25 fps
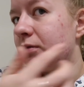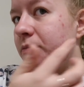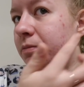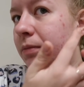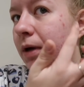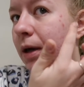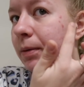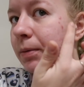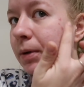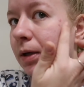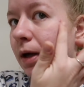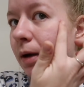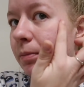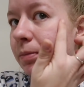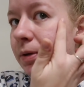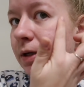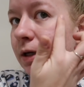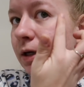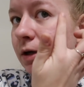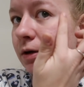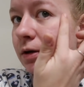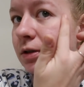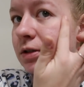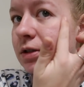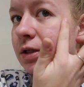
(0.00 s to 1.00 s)
Maybe up
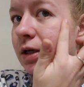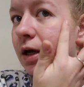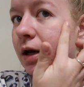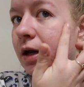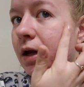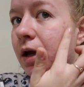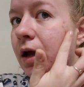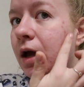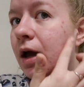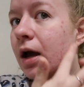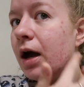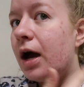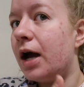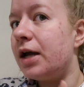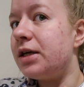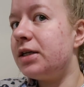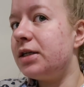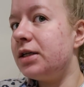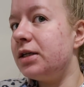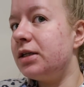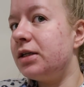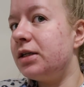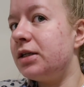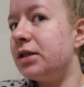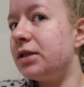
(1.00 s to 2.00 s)
here it's getting... I
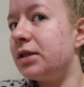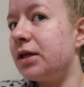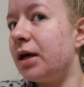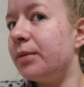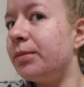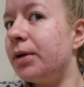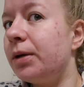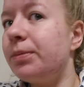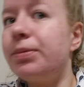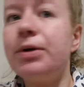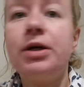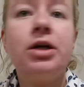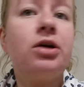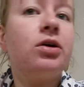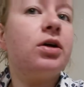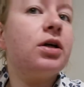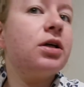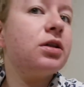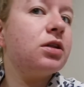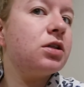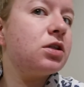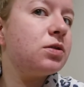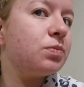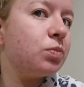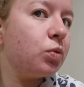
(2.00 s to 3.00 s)
did just get my
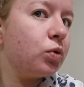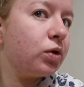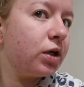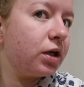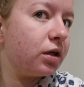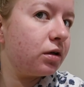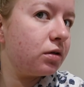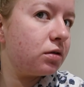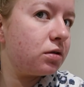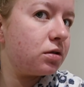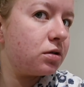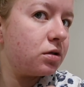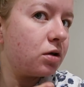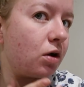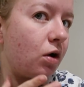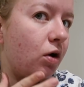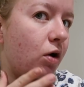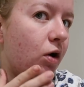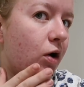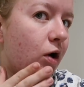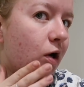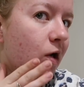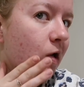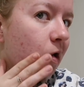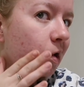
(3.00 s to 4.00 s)
period this morning,
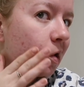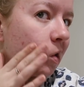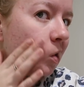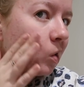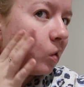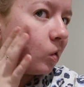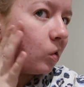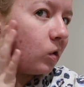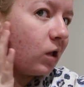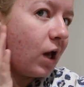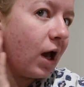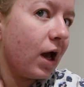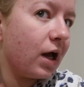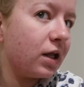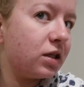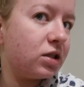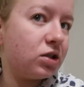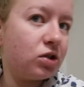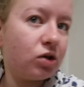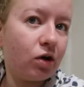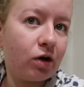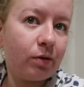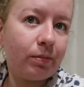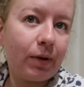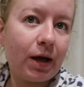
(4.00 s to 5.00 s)
so yeah, it's
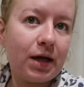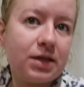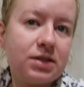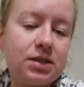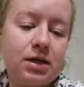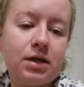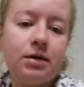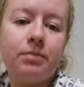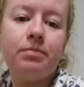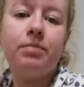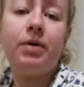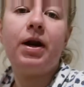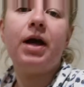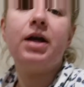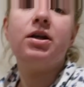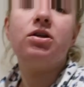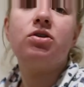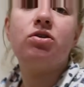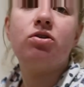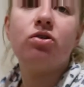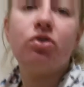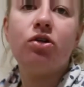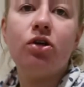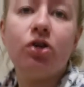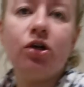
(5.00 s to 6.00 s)
not amazing. But I
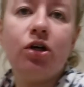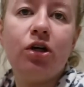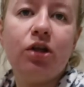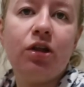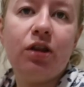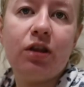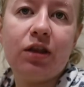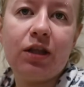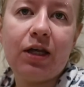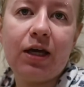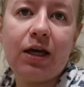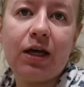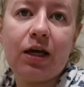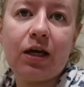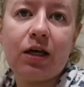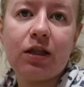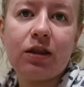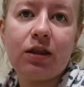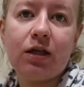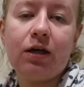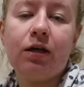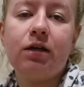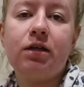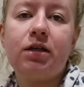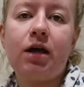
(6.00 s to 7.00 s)
do think
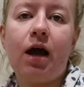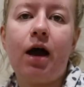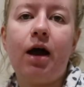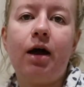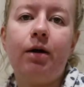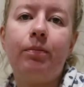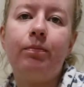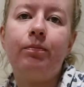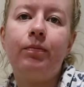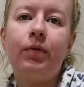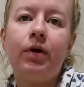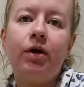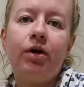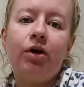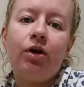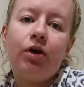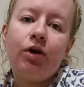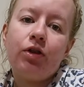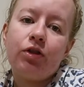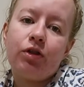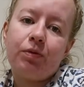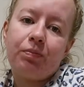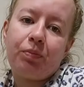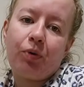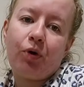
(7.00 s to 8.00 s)
that
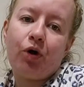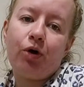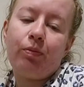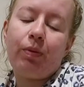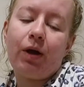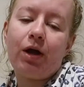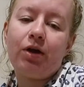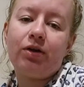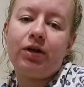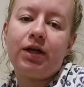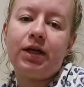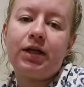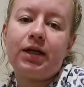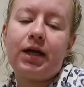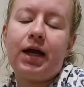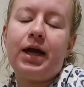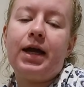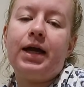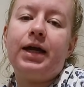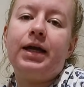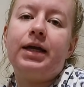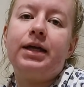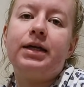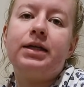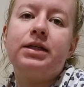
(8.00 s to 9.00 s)
the probiotic
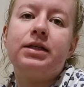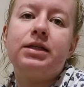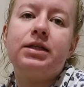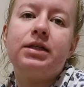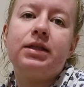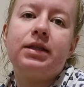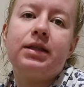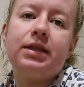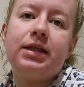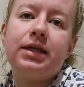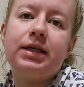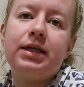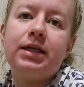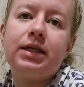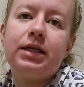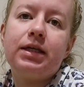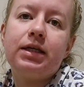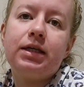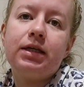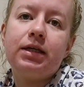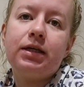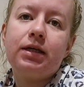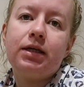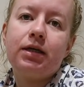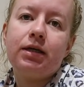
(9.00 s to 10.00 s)
and
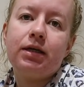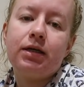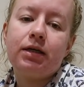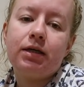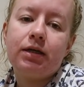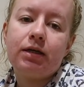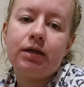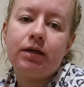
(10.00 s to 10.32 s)
the